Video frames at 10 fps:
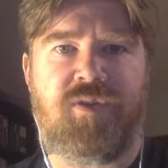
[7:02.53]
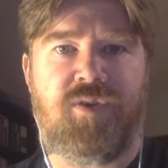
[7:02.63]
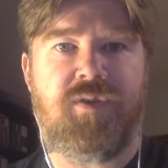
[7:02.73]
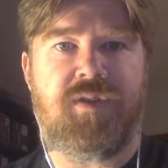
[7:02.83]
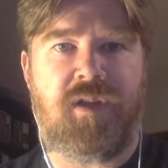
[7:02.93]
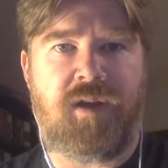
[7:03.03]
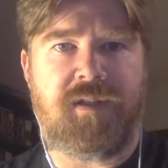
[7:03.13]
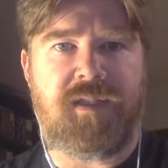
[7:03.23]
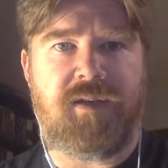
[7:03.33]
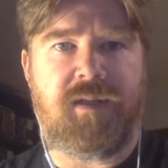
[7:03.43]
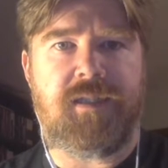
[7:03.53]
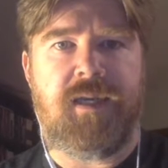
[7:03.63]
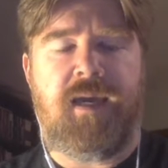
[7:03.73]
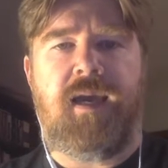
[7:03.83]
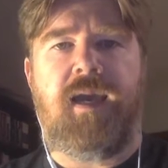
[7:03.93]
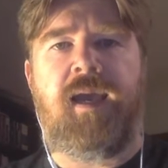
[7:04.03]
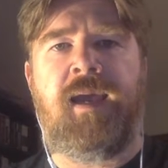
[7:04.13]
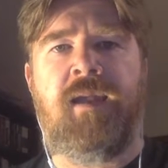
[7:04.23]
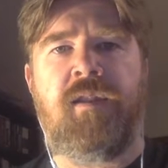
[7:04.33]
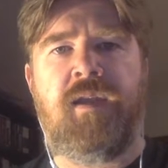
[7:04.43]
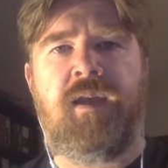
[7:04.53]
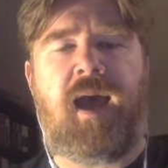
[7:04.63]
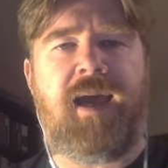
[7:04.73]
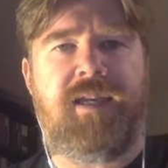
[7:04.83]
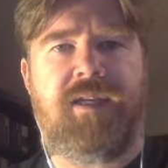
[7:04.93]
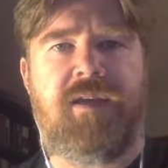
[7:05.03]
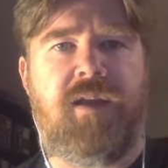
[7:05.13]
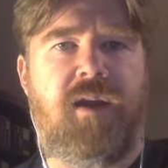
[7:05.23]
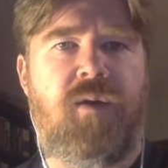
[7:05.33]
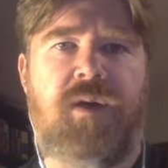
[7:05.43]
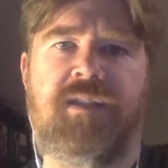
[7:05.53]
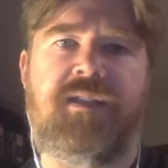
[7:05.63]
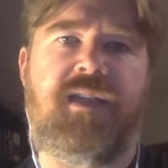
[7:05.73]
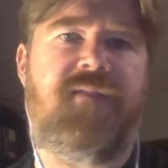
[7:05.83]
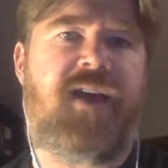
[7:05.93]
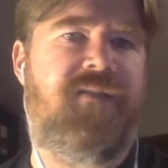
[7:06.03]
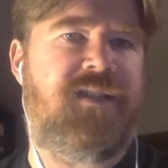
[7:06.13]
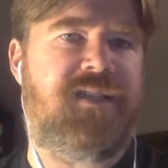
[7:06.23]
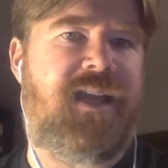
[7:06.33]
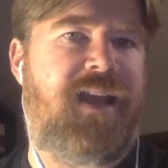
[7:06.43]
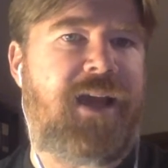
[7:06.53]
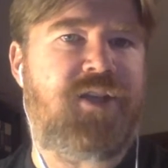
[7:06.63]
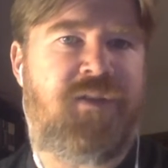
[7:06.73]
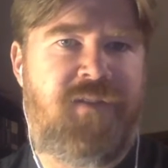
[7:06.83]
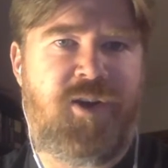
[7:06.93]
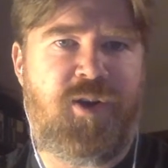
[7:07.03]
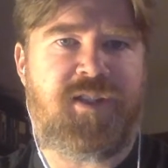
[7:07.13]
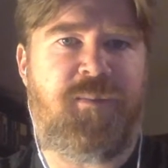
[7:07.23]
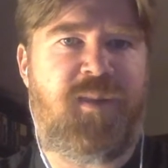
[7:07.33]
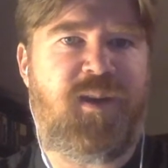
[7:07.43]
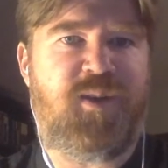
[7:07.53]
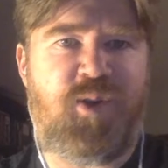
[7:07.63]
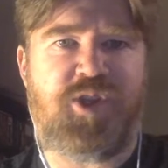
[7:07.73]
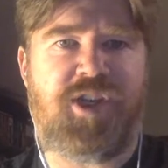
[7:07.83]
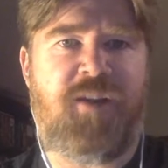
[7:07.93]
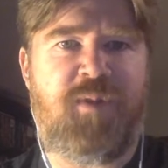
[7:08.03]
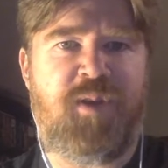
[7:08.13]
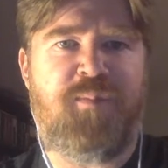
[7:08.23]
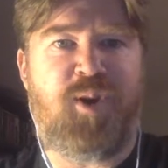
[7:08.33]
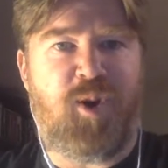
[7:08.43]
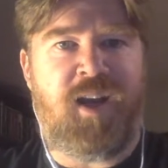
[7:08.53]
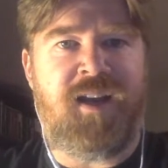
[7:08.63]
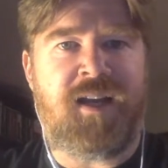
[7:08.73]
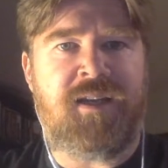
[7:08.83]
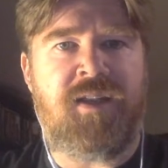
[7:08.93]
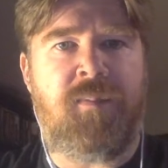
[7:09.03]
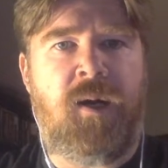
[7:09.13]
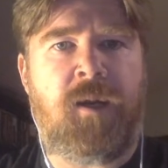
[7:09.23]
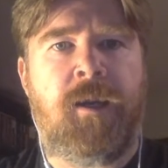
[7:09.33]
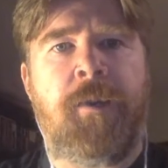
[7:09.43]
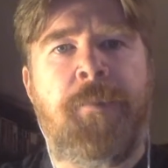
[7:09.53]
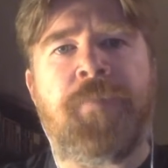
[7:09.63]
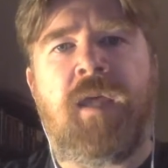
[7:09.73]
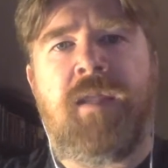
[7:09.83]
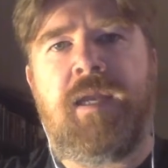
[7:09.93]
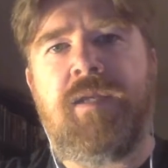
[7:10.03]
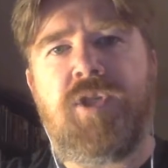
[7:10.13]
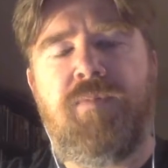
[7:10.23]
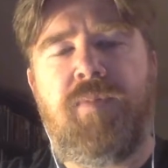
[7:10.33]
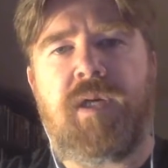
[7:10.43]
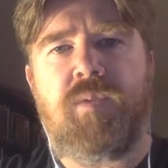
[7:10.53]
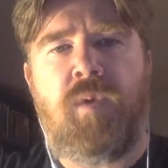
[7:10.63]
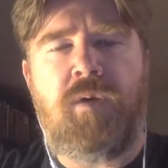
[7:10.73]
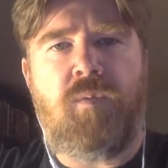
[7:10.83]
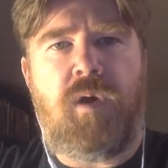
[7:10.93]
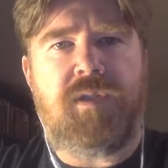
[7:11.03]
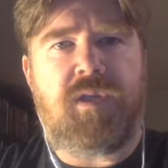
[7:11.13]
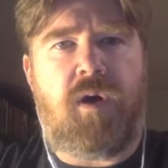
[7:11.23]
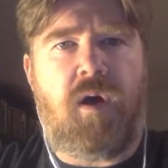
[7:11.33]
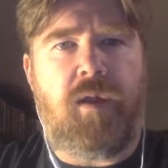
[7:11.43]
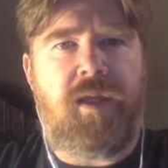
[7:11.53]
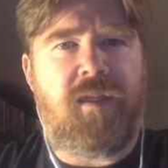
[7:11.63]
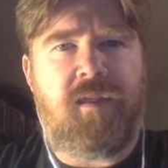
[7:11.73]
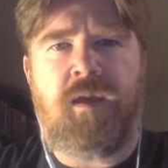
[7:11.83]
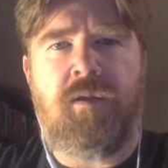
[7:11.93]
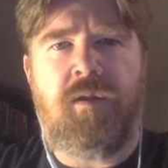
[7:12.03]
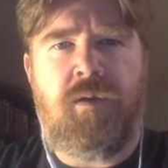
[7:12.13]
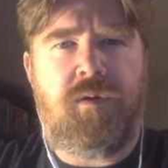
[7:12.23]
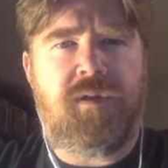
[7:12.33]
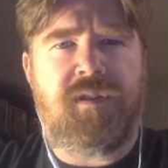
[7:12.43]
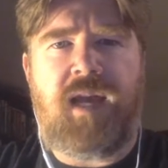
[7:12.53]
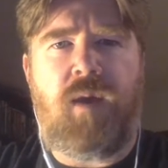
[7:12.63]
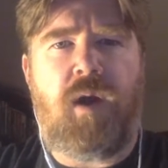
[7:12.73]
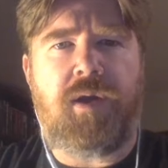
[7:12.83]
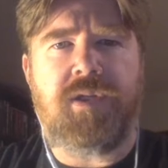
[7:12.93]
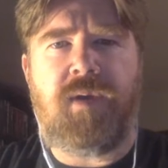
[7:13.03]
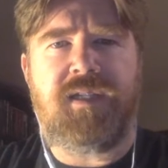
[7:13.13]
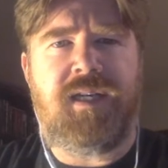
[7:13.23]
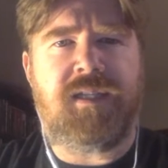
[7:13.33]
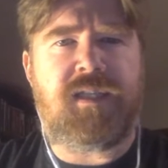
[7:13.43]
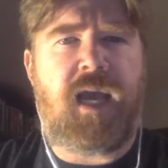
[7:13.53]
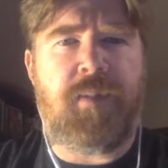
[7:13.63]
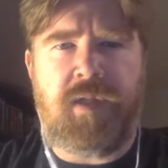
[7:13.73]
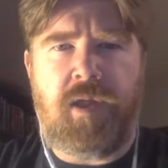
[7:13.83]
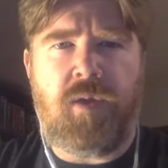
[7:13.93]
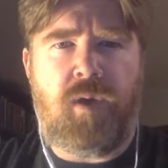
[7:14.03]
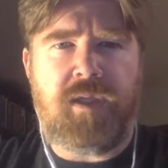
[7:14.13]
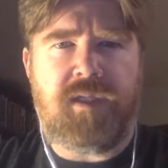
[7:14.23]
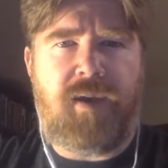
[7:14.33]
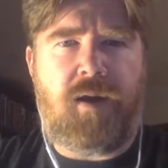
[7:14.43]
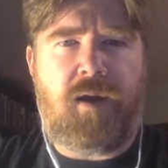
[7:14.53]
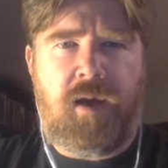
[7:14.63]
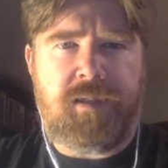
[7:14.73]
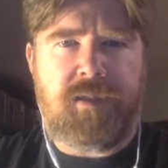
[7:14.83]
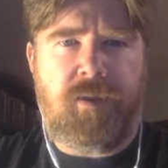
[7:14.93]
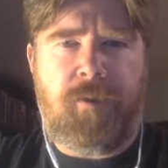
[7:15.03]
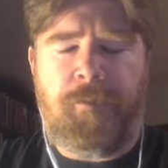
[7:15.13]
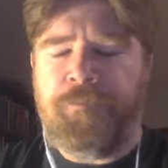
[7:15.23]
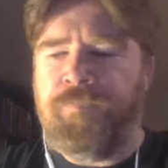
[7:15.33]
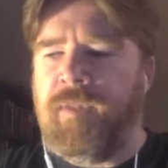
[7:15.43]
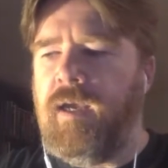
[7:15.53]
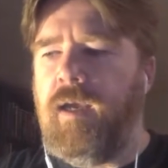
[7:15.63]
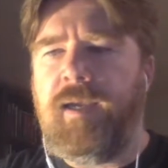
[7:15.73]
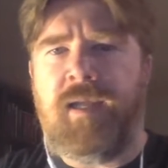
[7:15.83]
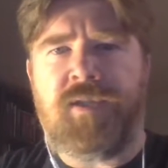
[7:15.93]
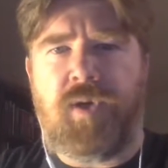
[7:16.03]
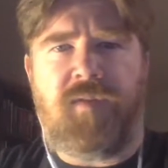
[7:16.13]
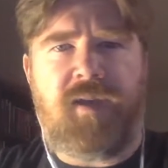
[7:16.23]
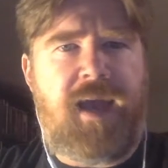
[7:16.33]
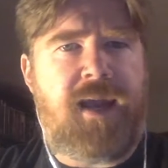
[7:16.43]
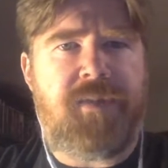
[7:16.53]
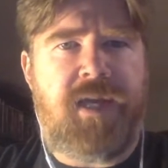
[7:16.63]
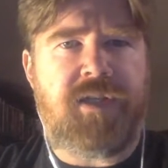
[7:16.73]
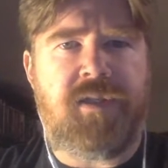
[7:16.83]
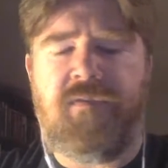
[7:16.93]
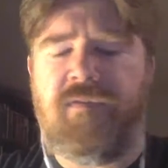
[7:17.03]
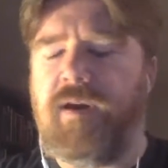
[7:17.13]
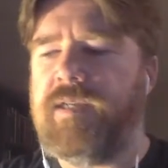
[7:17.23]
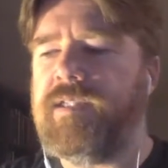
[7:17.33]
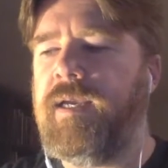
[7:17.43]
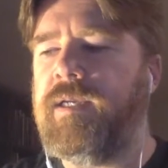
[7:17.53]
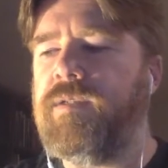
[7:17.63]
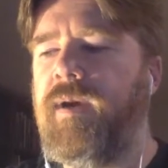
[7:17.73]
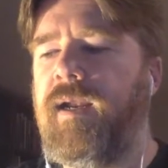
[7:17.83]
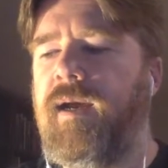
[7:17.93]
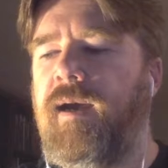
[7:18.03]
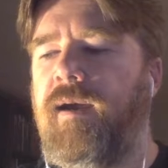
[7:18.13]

the Cruise Along series. And the idea there was, instead of having, say, an action figure or something associated with the book or connected to the book, they did two books. One was called, I think, Luke Skywalker's Race Against Time. The other one is about Han Solo. Again, sort of like adaptations of various things. But